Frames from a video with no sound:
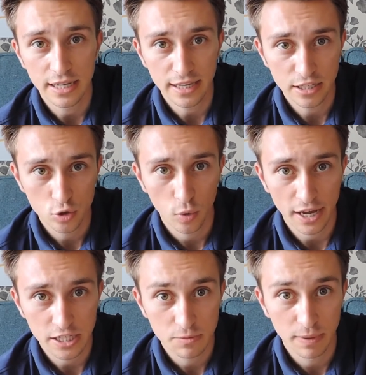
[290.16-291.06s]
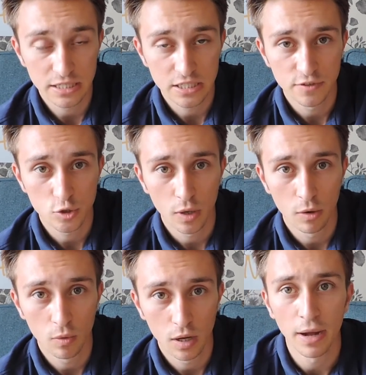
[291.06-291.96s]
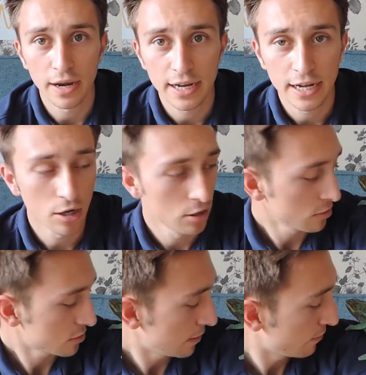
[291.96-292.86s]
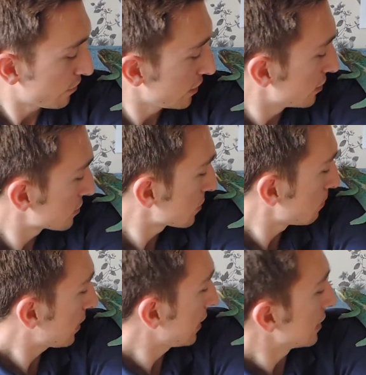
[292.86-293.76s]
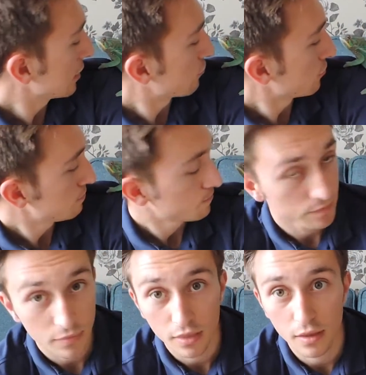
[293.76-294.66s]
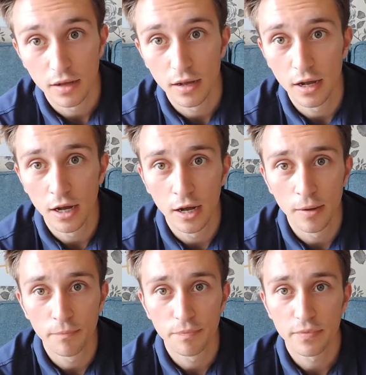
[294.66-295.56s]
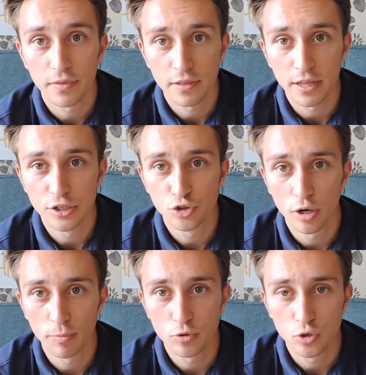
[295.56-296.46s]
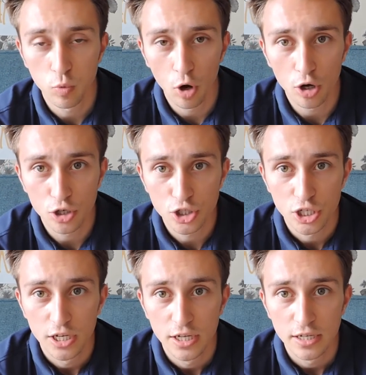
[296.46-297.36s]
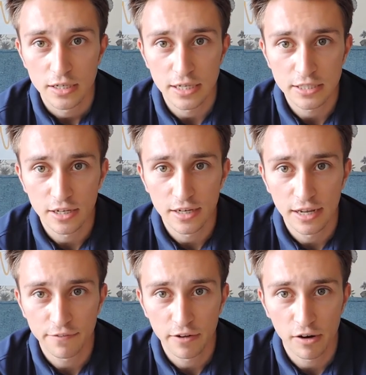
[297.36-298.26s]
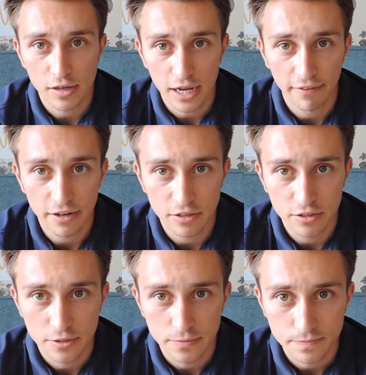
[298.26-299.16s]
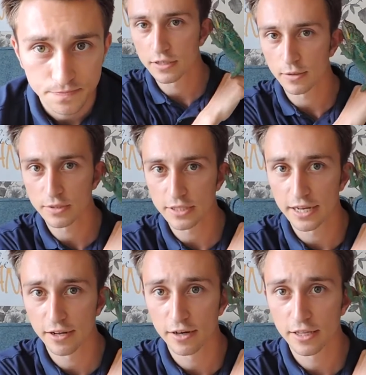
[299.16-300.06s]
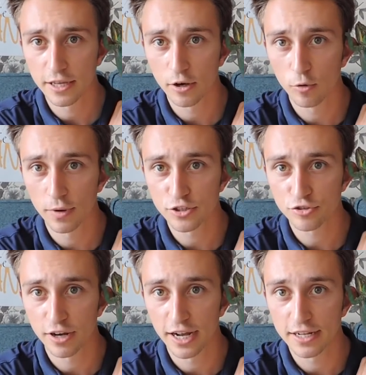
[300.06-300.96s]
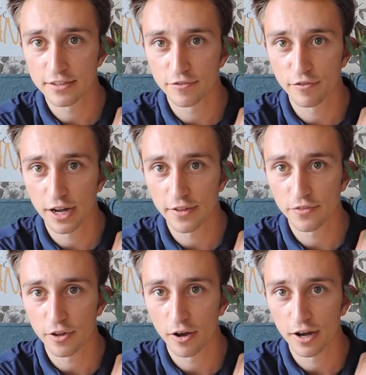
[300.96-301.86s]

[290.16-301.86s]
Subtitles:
It is quite expensive as well, but they are something that's completely different. They're enjoyable to watch. They certainly have their own characters. So as I was saying earlier, they always try to find the